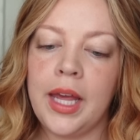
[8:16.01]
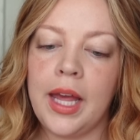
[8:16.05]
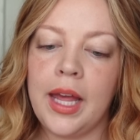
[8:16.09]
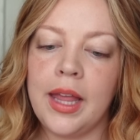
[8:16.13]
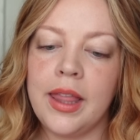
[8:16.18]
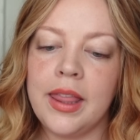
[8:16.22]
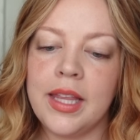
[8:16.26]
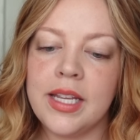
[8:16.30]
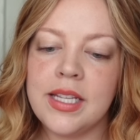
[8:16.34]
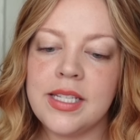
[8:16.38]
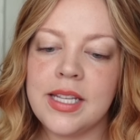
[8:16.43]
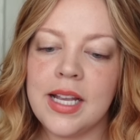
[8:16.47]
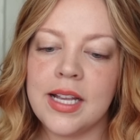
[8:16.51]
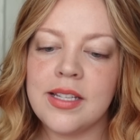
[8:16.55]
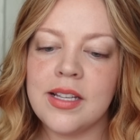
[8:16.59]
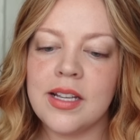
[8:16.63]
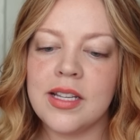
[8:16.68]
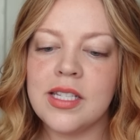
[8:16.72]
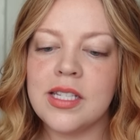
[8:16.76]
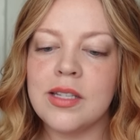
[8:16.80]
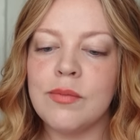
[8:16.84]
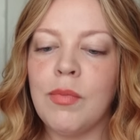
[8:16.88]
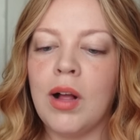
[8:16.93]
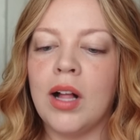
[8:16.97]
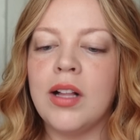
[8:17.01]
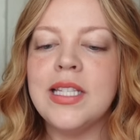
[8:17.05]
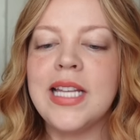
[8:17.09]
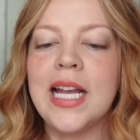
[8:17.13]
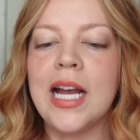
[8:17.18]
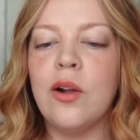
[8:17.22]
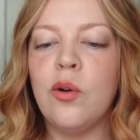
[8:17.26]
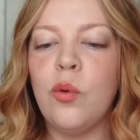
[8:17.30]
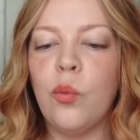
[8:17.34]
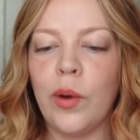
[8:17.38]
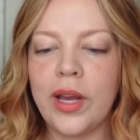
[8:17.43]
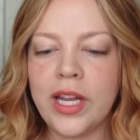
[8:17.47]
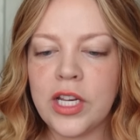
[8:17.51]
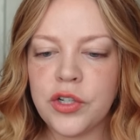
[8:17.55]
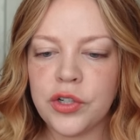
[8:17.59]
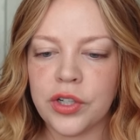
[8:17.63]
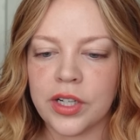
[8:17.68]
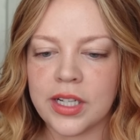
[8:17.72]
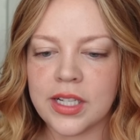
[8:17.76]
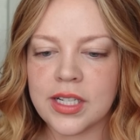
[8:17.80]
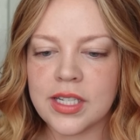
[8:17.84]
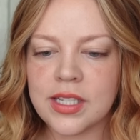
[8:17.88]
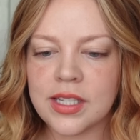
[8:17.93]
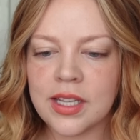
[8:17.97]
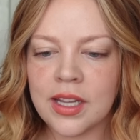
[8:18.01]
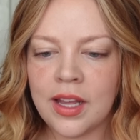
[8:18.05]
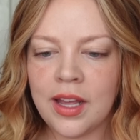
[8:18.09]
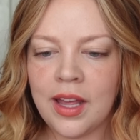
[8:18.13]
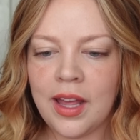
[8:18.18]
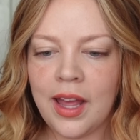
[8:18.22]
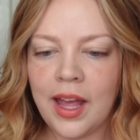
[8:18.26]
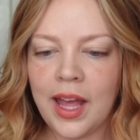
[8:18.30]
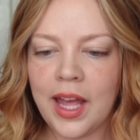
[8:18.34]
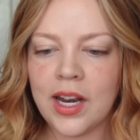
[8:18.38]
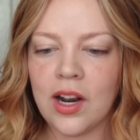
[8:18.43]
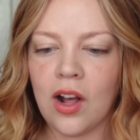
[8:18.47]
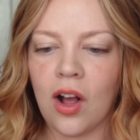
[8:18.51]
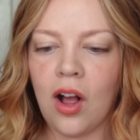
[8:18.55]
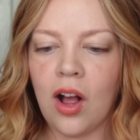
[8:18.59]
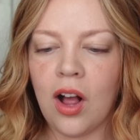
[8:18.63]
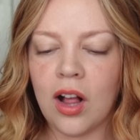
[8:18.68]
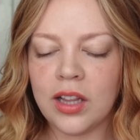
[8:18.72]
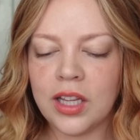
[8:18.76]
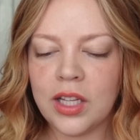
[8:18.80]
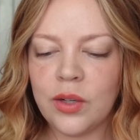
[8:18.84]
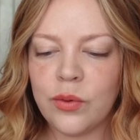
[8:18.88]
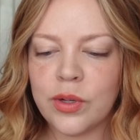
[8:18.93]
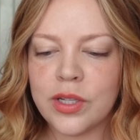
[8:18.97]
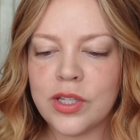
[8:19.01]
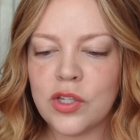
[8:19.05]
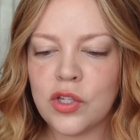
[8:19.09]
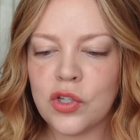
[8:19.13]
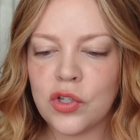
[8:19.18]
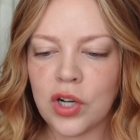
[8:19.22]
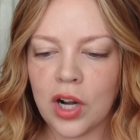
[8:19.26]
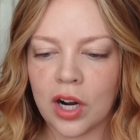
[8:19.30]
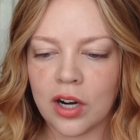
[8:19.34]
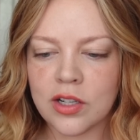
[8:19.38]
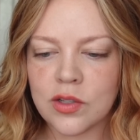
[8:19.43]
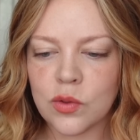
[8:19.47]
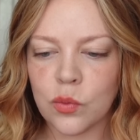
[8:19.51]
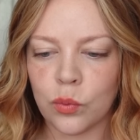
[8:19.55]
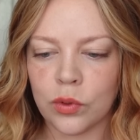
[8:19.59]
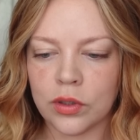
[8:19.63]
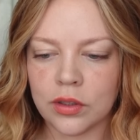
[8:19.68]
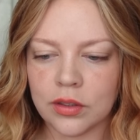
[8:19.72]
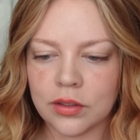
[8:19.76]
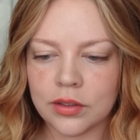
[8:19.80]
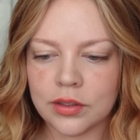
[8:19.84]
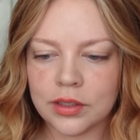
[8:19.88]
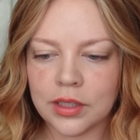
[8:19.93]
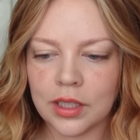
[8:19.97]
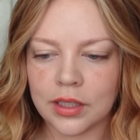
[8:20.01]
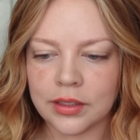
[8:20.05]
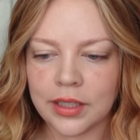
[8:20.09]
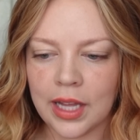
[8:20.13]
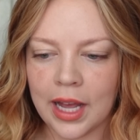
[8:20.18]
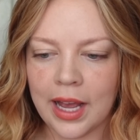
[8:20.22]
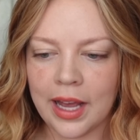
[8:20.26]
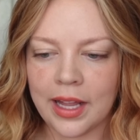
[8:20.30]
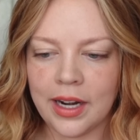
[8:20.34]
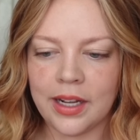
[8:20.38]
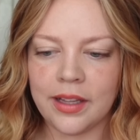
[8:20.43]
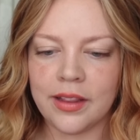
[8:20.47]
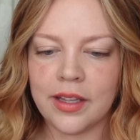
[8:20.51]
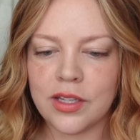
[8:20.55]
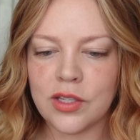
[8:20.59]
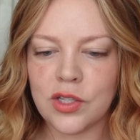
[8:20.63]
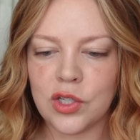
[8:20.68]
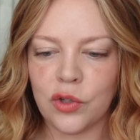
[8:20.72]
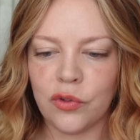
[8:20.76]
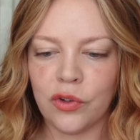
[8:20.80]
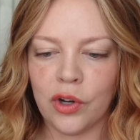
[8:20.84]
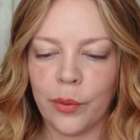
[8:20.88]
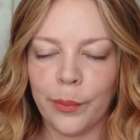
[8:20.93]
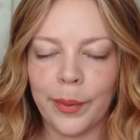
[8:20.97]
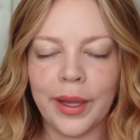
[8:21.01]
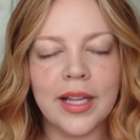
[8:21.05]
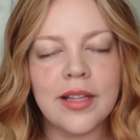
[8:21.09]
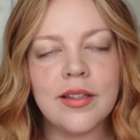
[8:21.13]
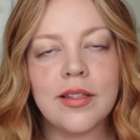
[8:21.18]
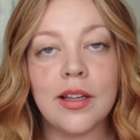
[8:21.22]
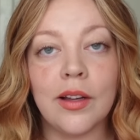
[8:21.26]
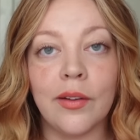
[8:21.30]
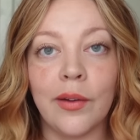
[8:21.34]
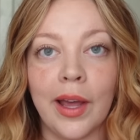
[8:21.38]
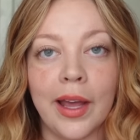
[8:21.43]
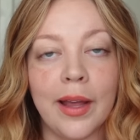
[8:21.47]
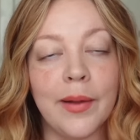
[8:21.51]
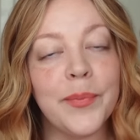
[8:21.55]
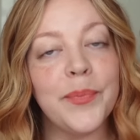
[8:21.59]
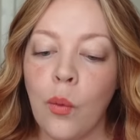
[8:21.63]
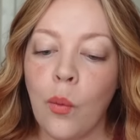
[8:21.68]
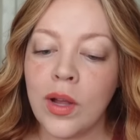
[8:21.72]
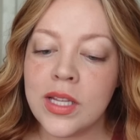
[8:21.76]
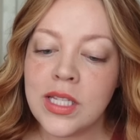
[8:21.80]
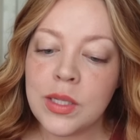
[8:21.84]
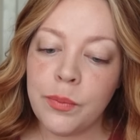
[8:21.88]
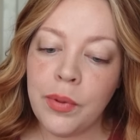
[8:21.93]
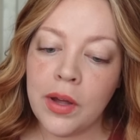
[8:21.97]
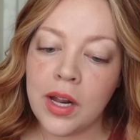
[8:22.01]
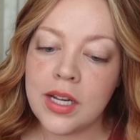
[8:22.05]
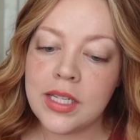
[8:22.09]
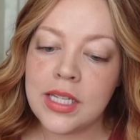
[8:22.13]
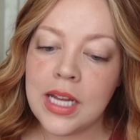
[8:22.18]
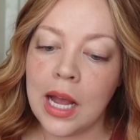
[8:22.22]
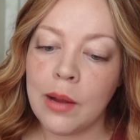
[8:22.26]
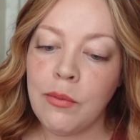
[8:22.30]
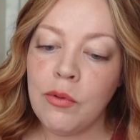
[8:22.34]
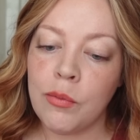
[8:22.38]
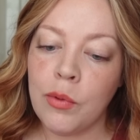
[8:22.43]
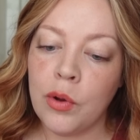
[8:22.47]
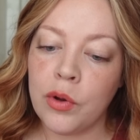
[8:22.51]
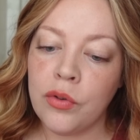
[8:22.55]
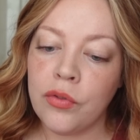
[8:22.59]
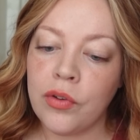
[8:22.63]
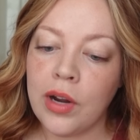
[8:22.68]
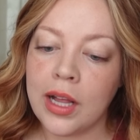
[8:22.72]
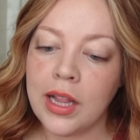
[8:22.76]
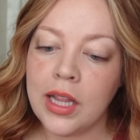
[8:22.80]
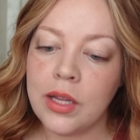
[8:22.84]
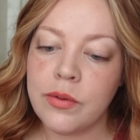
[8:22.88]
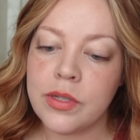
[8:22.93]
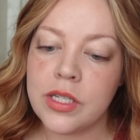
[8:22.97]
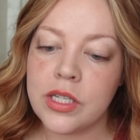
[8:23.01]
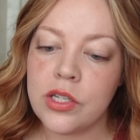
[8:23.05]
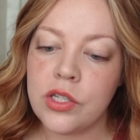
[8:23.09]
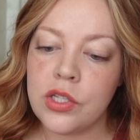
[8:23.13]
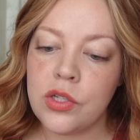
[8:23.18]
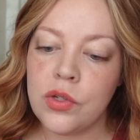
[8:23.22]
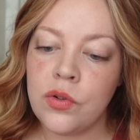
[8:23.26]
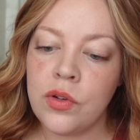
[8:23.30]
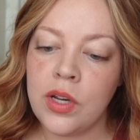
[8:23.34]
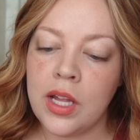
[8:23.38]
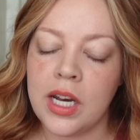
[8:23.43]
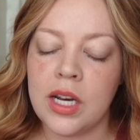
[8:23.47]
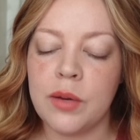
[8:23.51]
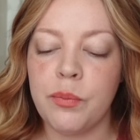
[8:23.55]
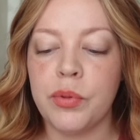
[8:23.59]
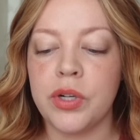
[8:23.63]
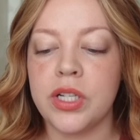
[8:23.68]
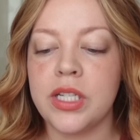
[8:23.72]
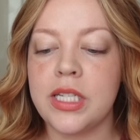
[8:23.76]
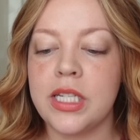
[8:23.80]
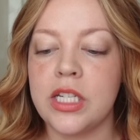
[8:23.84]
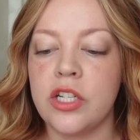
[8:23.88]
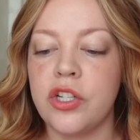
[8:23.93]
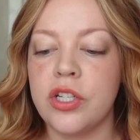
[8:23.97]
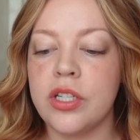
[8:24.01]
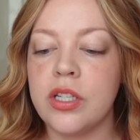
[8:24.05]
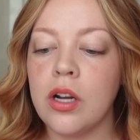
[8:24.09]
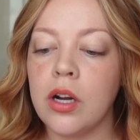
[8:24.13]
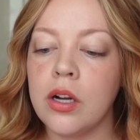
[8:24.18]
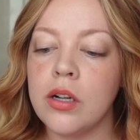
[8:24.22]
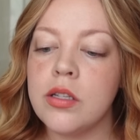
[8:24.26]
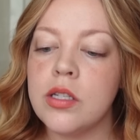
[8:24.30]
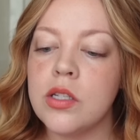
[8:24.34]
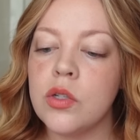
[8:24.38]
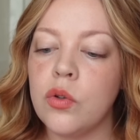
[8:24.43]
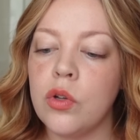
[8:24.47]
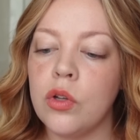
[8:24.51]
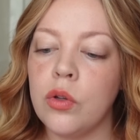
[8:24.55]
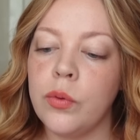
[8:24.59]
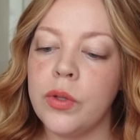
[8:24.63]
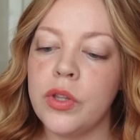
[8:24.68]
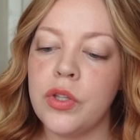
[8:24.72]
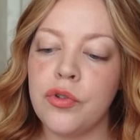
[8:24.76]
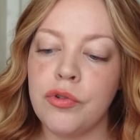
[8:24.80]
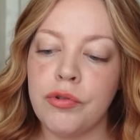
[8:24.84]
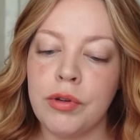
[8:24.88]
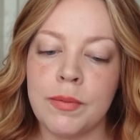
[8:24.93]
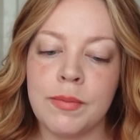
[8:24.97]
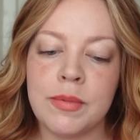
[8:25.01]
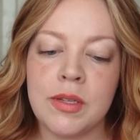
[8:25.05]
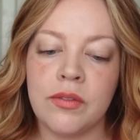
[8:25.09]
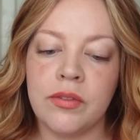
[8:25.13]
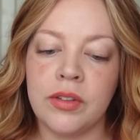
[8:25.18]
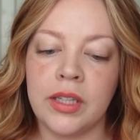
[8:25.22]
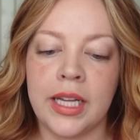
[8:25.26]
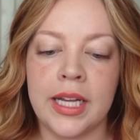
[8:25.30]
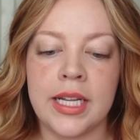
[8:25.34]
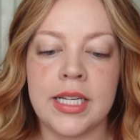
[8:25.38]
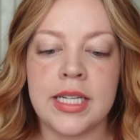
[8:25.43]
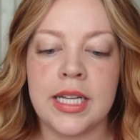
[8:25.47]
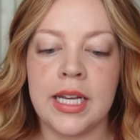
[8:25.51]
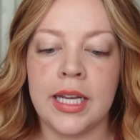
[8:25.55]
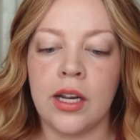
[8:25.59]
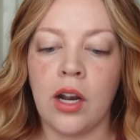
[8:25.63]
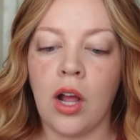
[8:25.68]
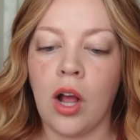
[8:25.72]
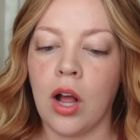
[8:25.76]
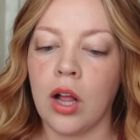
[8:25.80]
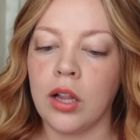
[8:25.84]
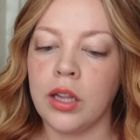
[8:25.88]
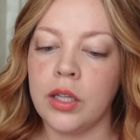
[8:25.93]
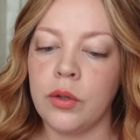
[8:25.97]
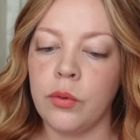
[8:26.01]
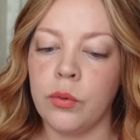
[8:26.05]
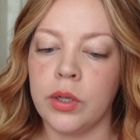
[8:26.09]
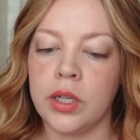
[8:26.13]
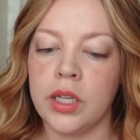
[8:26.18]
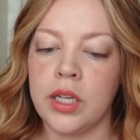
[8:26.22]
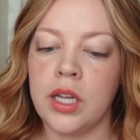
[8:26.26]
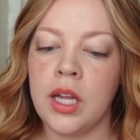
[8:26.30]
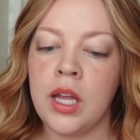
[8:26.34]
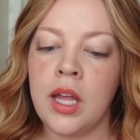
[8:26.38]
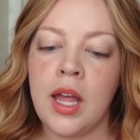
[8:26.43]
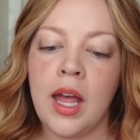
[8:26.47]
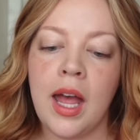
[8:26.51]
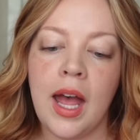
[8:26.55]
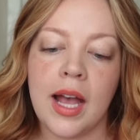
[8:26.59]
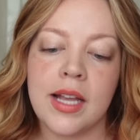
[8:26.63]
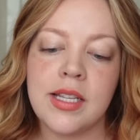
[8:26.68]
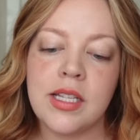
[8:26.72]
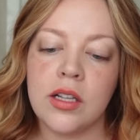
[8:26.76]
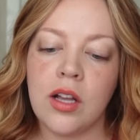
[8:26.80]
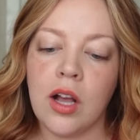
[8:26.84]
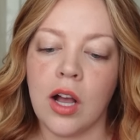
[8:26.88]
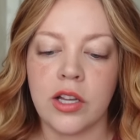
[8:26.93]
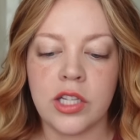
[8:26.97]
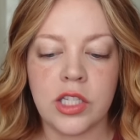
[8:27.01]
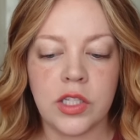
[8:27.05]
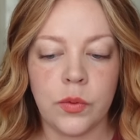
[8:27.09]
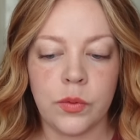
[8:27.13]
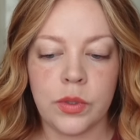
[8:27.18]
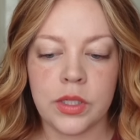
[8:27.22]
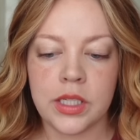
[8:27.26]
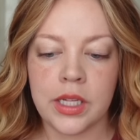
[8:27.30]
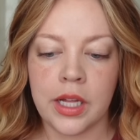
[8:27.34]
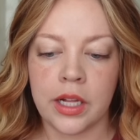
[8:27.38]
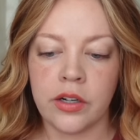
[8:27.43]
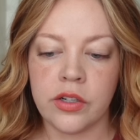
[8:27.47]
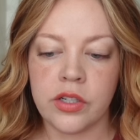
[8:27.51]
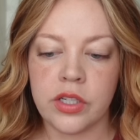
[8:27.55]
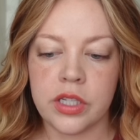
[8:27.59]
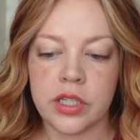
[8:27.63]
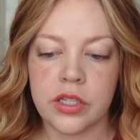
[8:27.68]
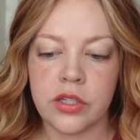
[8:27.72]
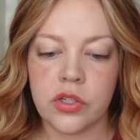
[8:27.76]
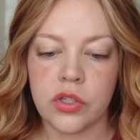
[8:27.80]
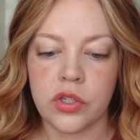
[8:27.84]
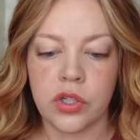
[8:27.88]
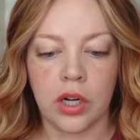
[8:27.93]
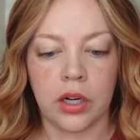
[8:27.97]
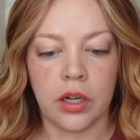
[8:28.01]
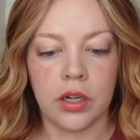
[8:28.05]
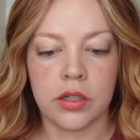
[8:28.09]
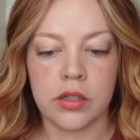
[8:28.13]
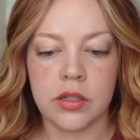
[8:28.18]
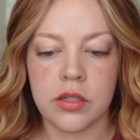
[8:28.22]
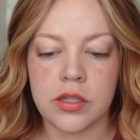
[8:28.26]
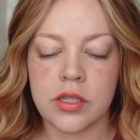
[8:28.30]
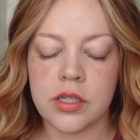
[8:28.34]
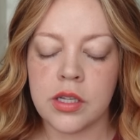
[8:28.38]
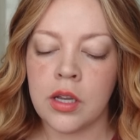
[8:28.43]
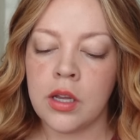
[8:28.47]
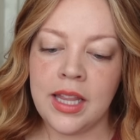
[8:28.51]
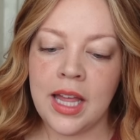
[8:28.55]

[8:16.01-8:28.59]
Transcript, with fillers: And this says a small town waitress and a Hollywood star's world collide in this new romance. Okay. Once upon a time, Ramona Riley was a student at a prestigious art school with dreams of landing in Hollywood as a costume designer to the stars.